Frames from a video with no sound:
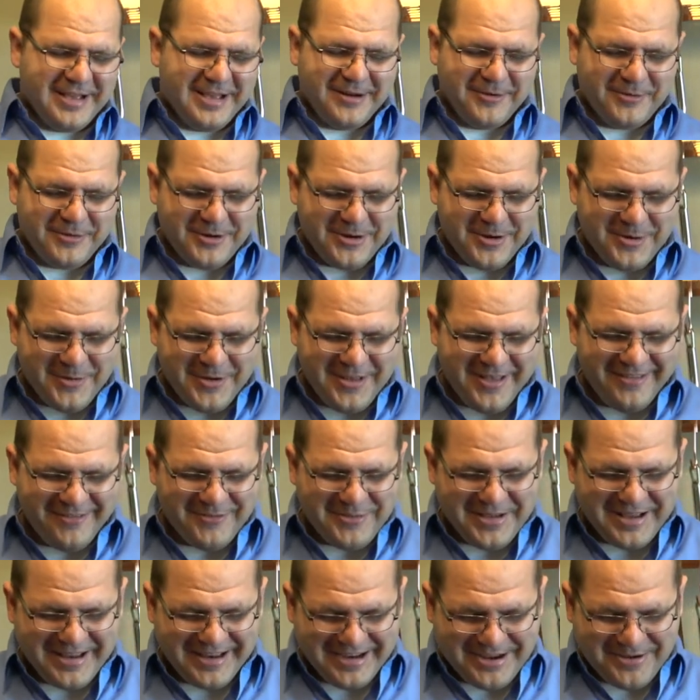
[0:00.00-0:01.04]
I don't know.
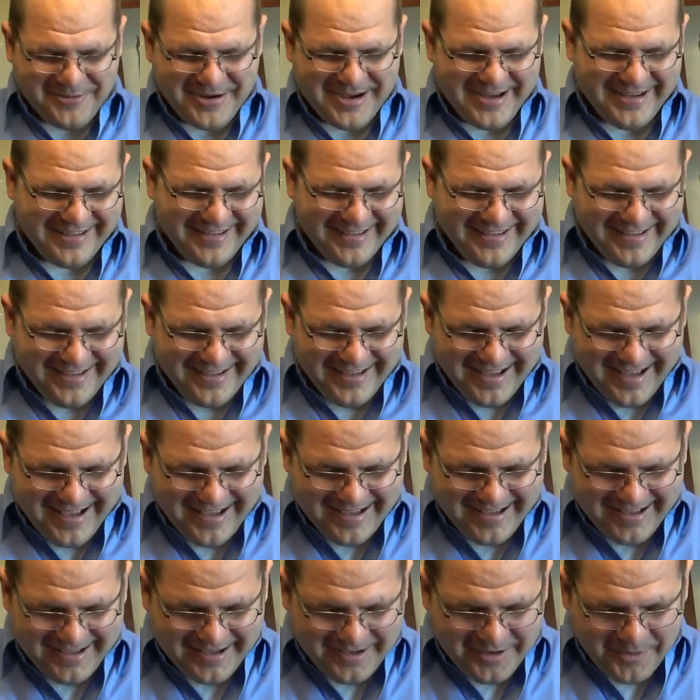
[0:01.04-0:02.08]
But anyway,
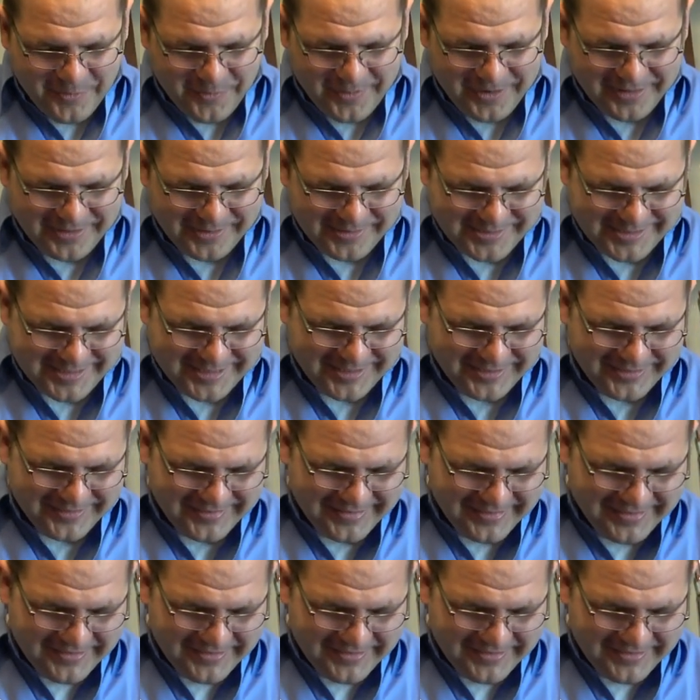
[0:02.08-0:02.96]
one of those two.